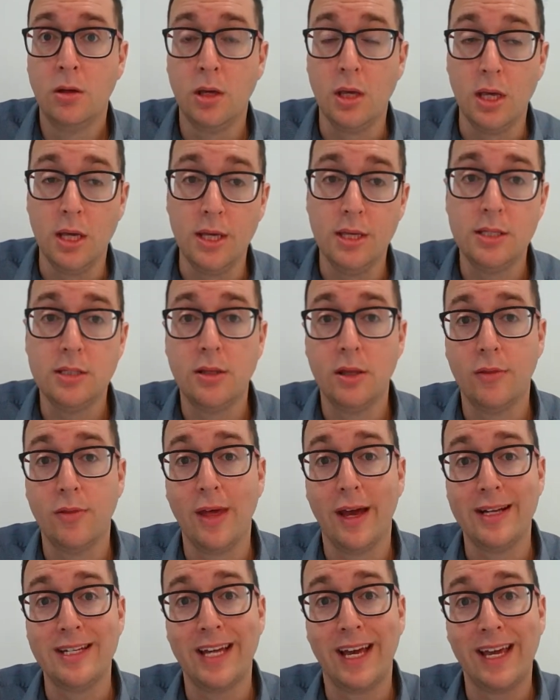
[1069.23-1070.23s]
is that
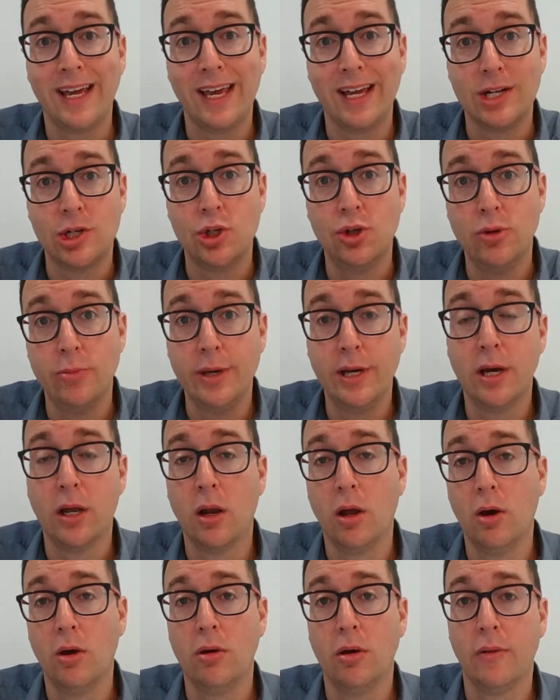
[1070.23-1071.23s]
they take out too big a
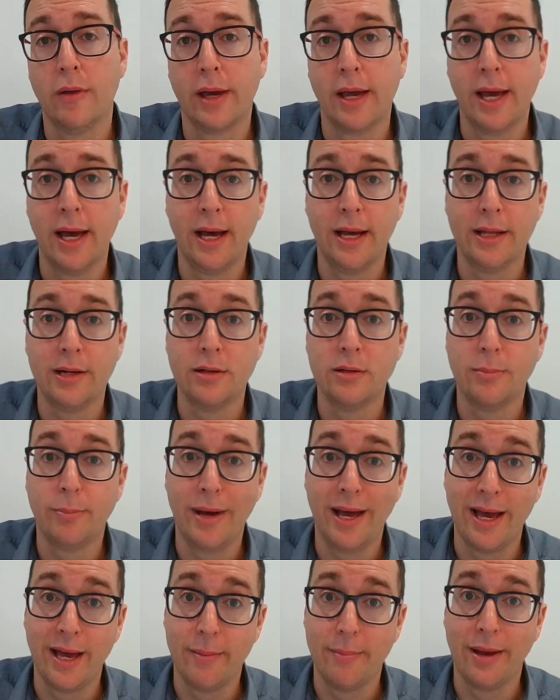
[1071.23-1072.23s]
loan and they can't
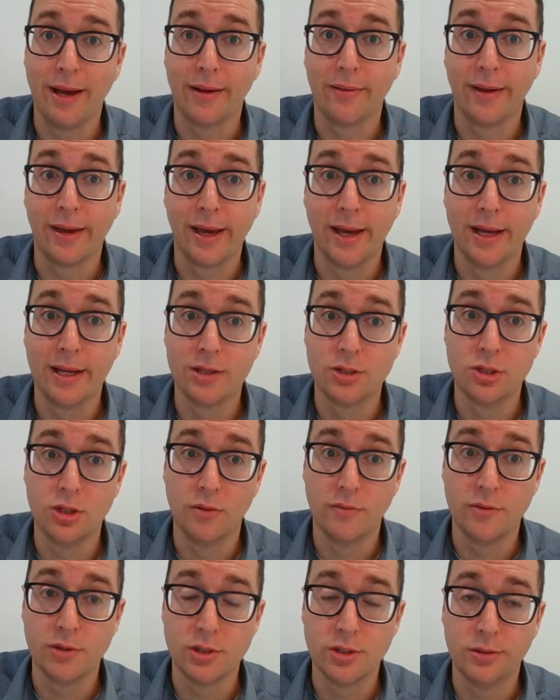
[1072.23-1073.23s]
pay it back, they can't
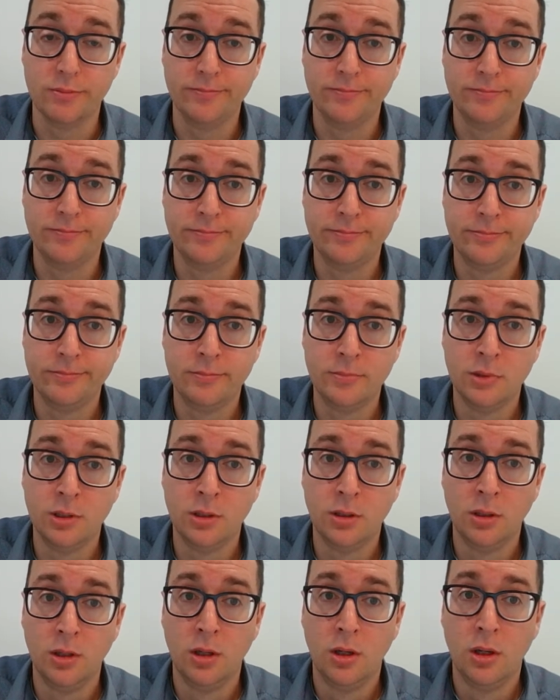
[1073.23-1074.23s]
service it.
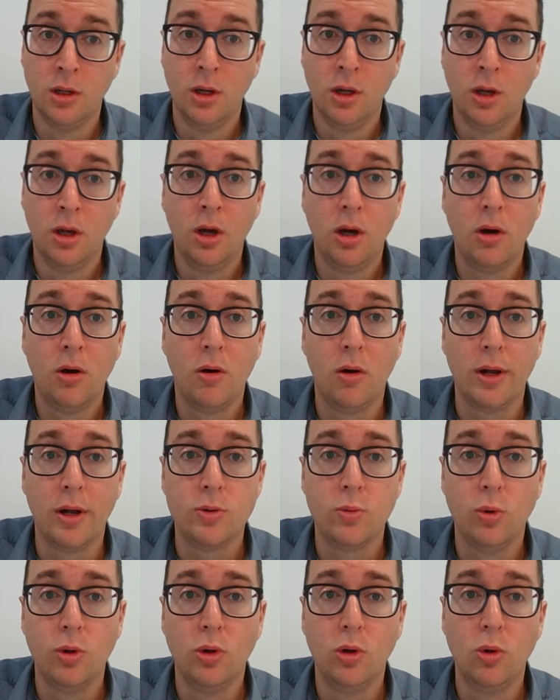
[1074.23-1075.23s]
All right,
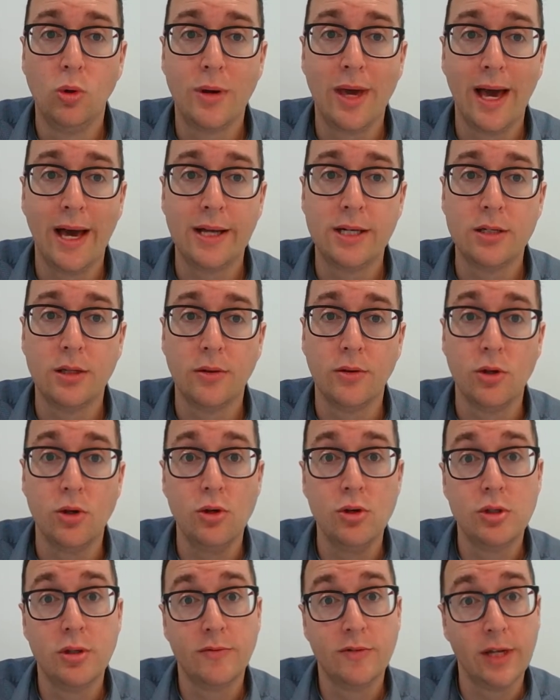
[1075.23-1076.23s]
we'll look at the
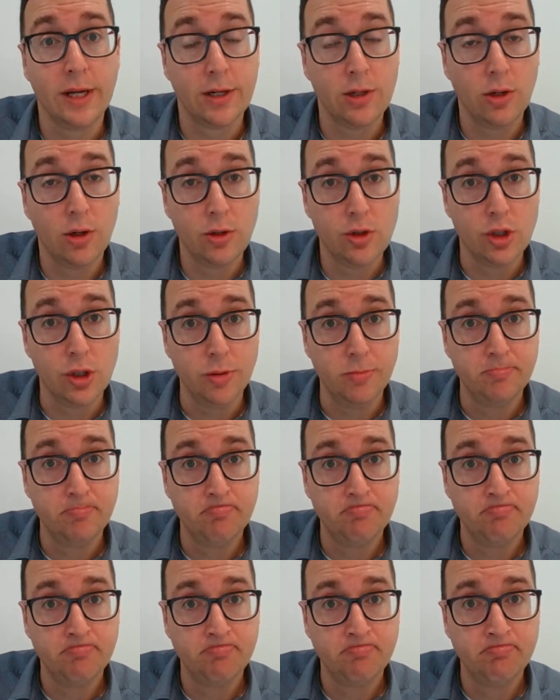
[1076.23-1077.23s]
use of technology
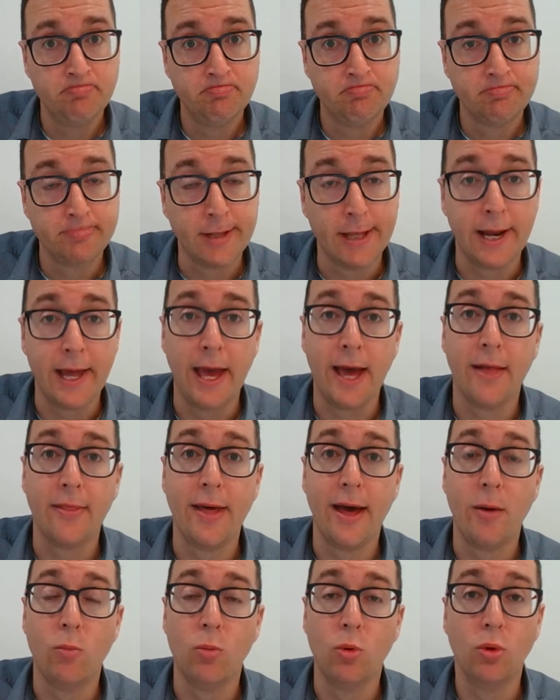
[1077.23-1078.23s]
and how
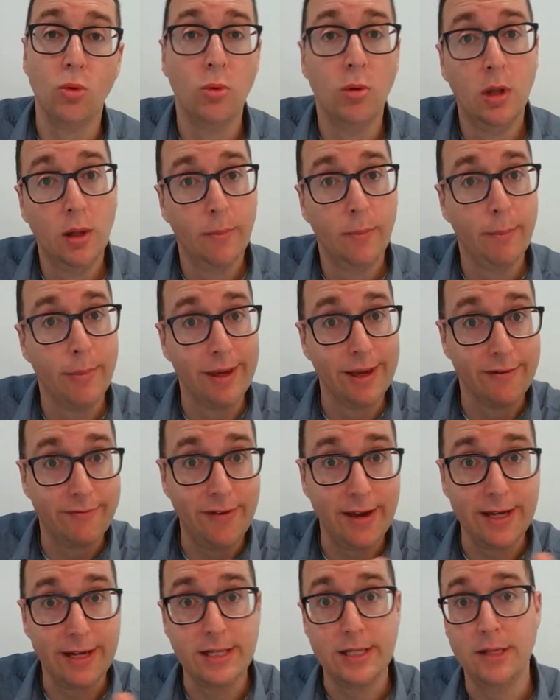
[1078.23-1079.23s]
that will be
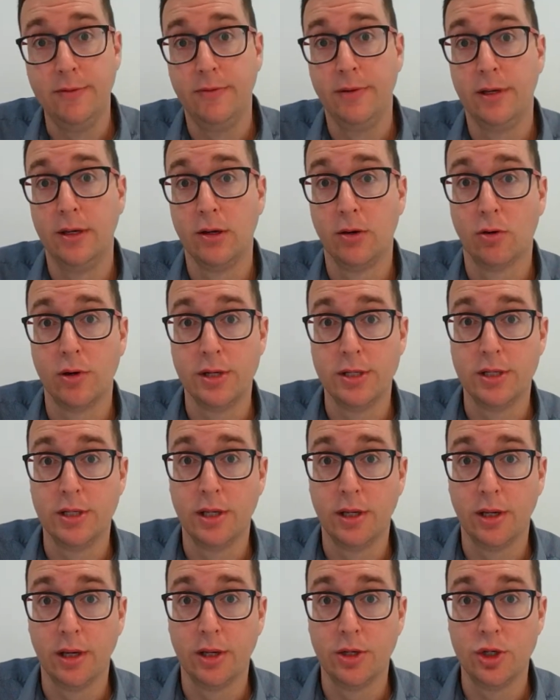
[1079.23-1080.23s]
effective in
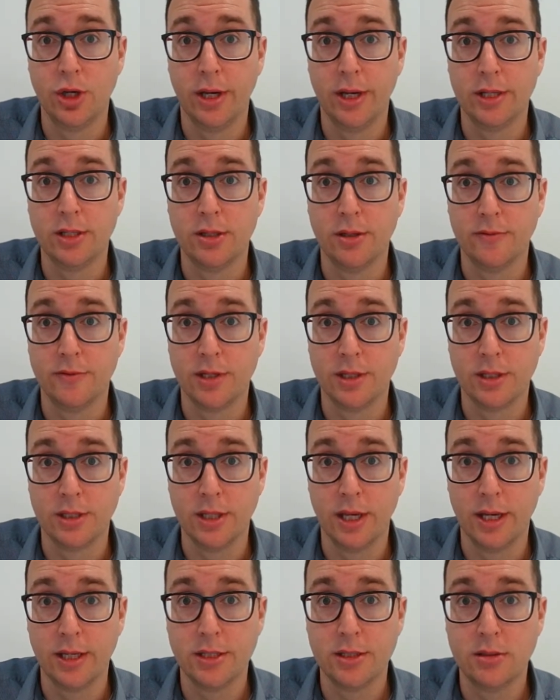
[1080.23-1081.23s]
increasing a chance of
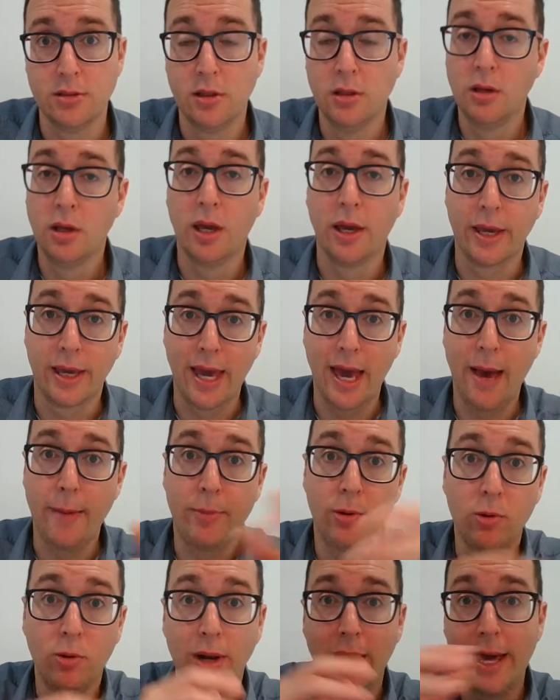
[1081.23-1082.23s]
success, and
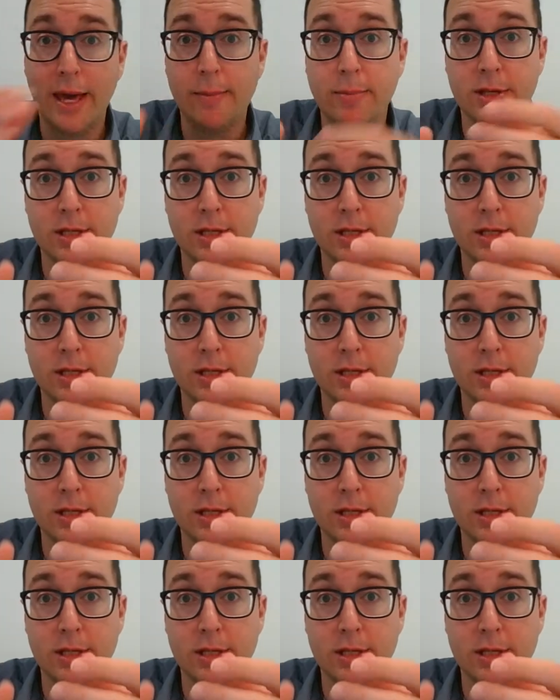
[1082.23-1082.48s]
capital labour